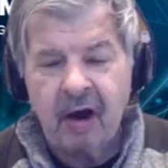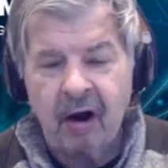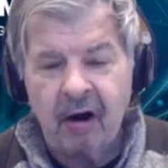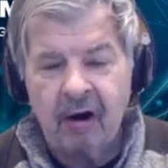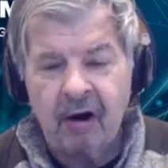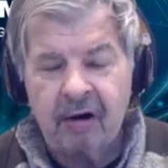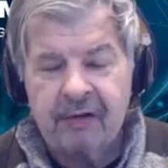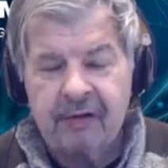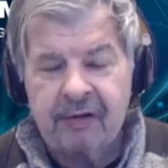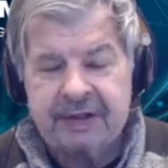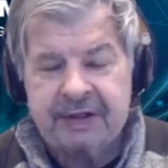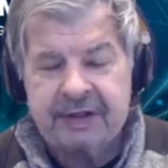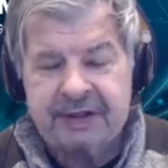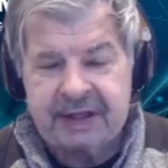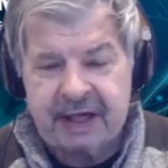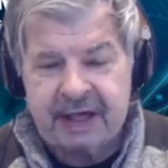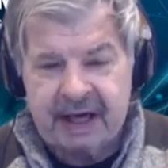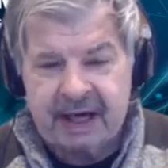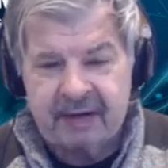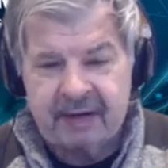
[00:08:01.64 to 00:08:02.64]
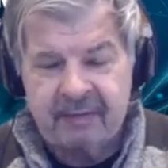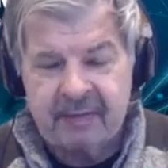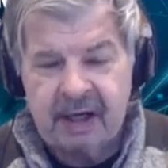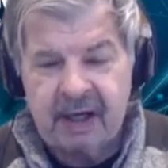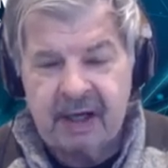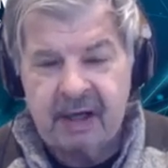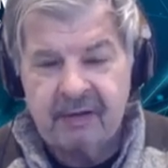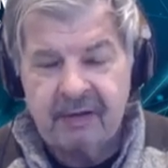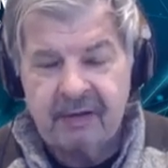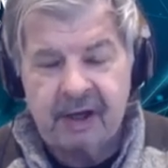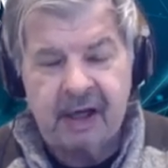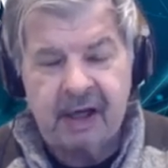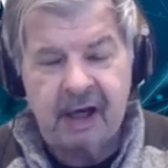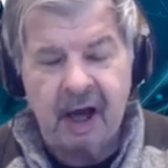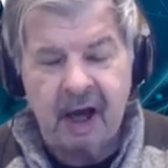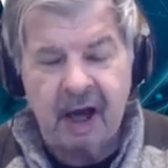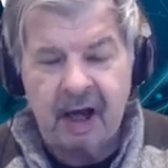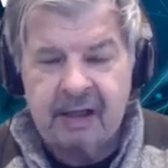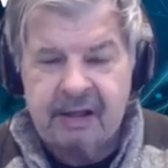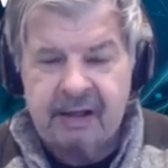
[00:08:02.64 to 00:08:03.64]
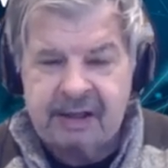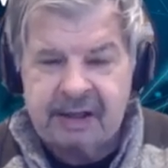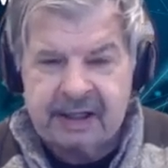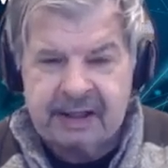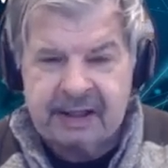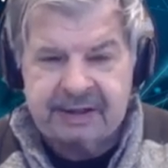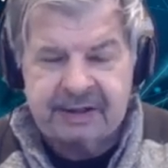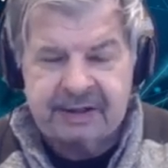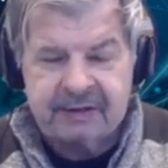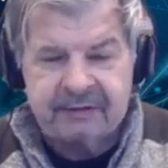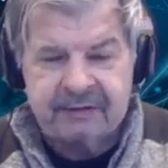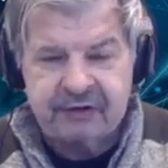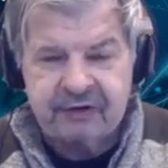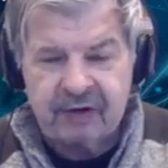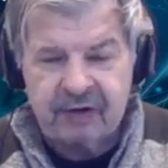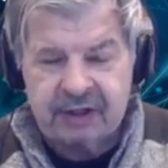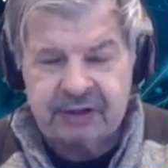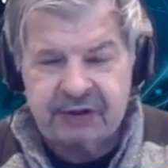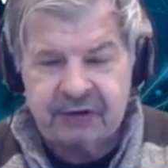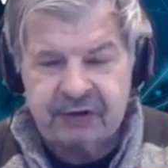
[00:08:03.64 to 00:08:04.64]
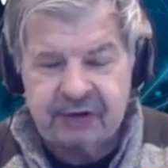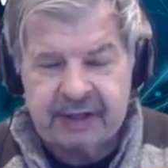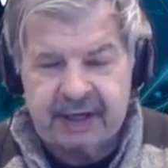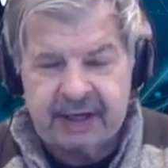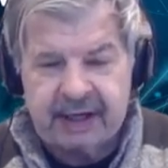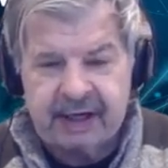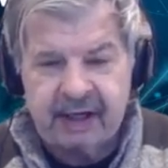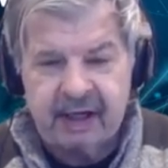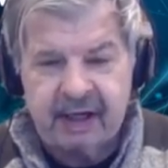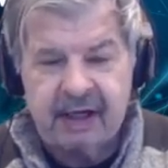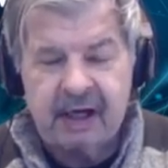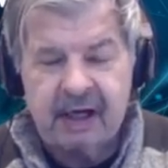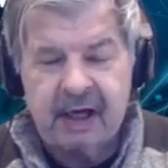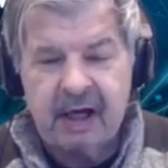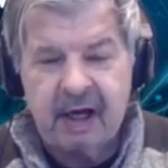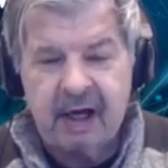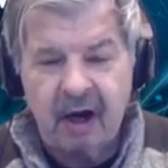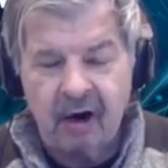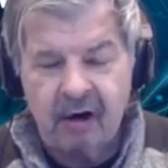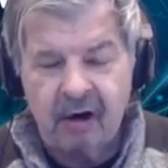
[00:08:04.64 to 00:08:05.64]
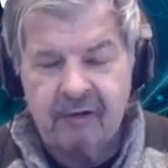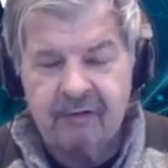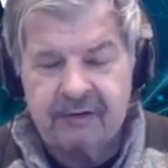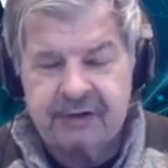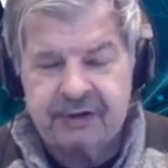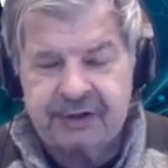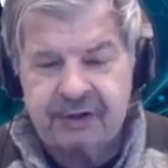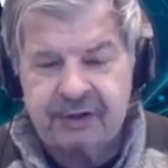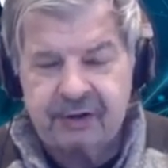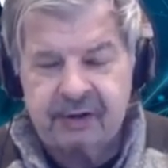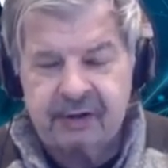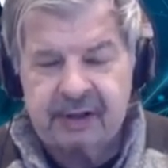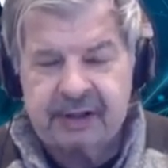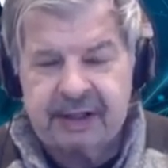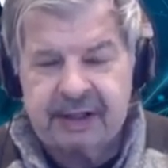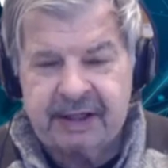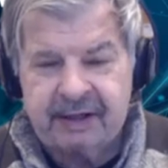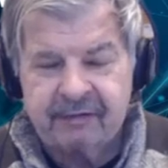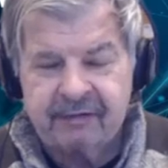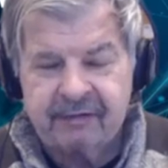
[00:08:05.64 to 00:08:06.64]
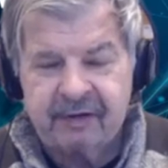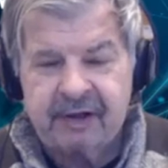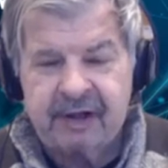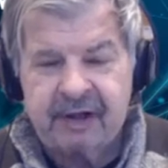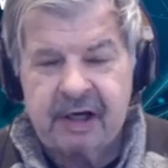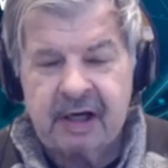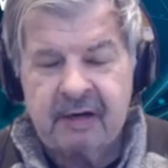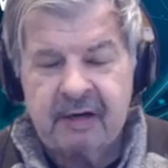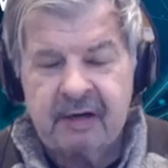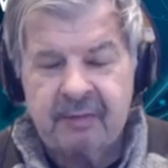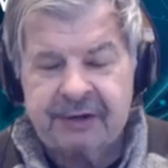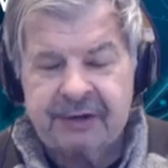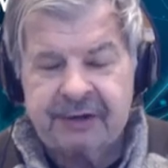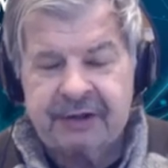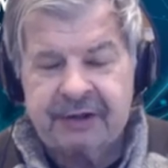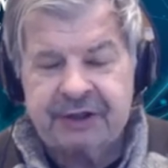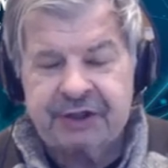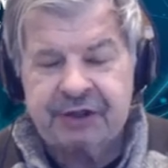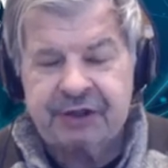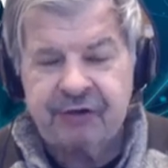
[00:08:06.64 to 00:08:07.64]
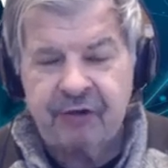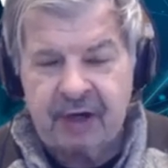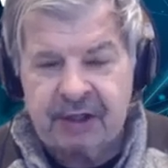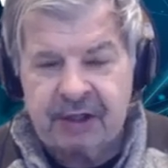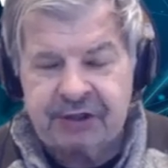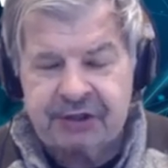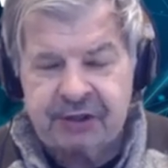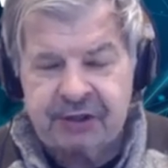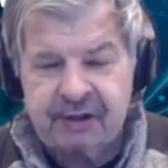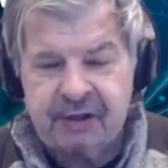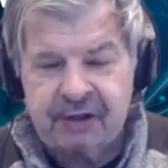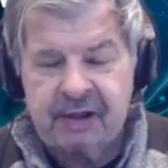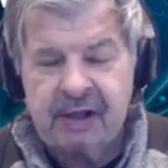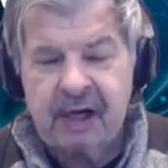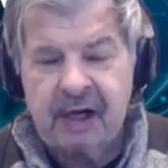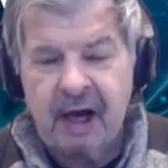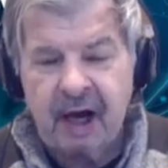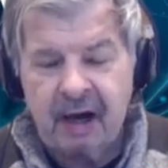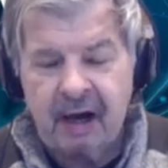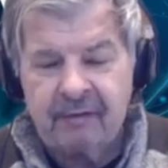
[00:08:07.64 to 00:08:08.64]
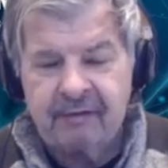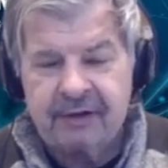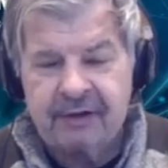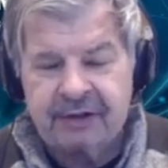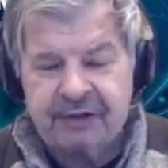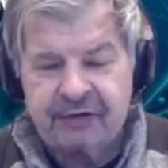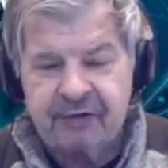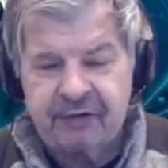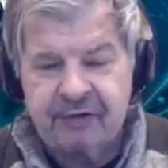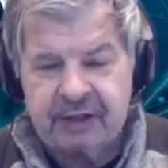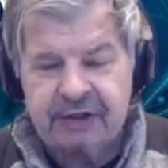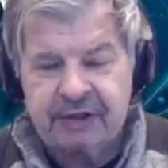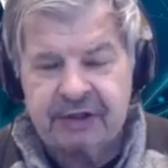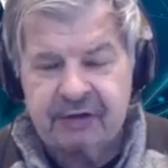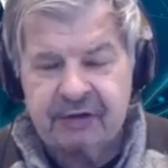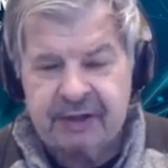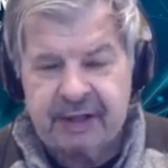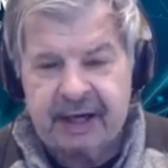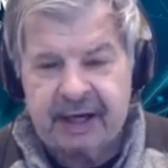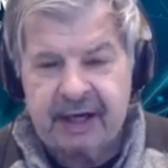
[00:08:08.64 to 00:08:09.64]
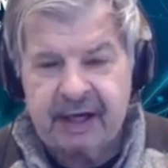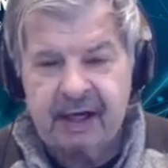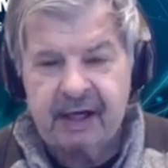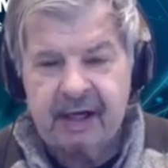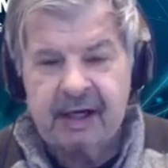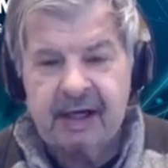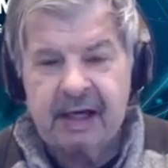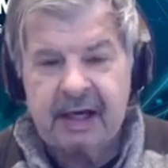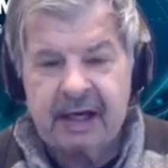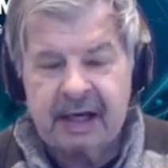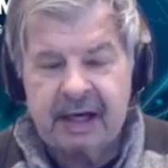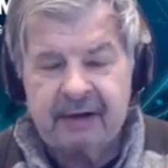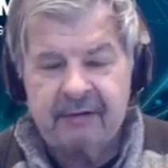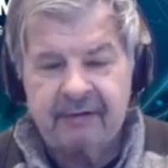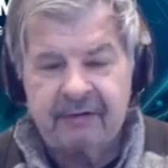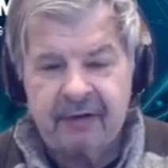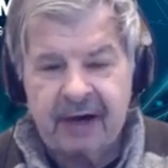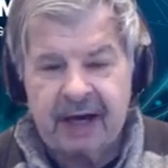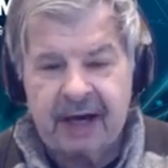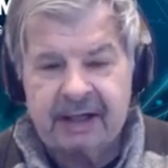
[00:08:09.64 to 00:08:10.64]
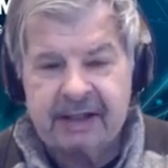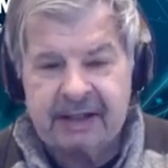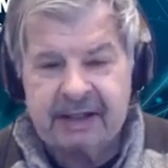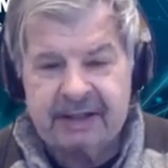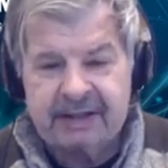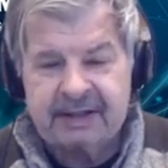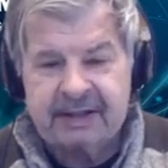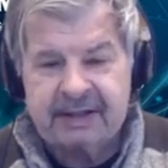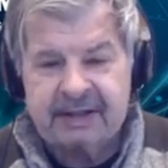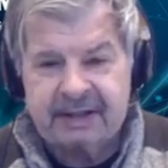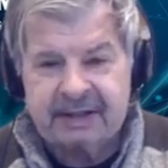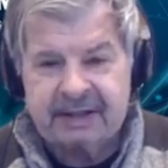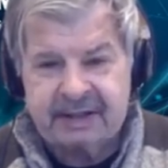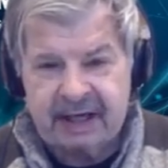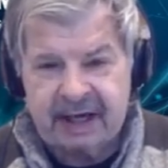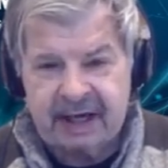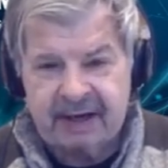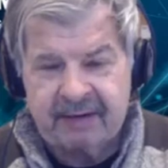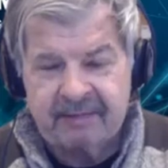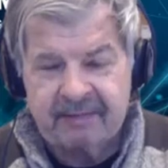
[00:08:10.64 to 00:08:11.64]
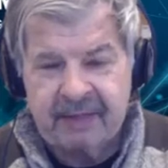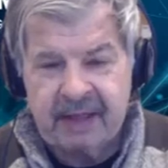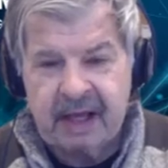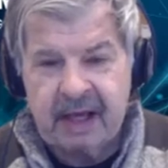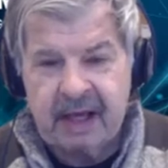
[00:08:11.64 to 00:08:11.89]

are the same. The contents of structured data are certainly different, but the structure of the structured data, in fact, is the same.